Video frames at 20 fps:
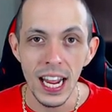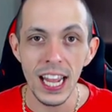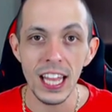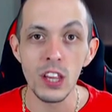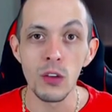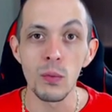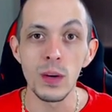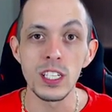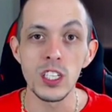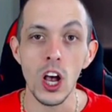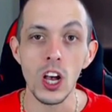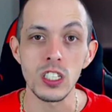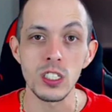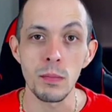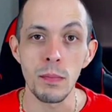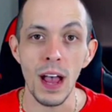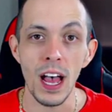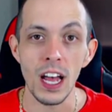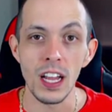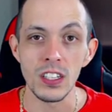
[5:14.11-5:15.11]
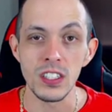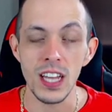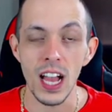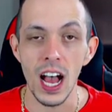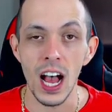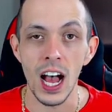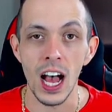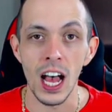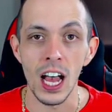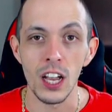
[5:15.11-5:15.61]
And then we talked about
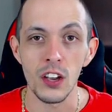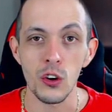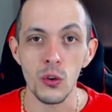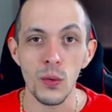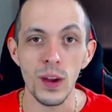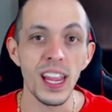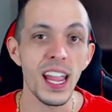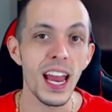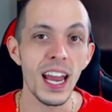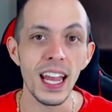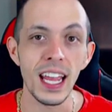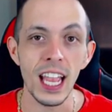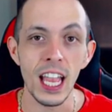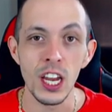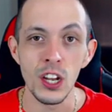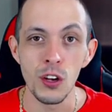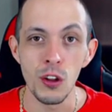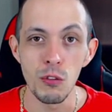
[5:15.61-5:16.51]
uh, creating a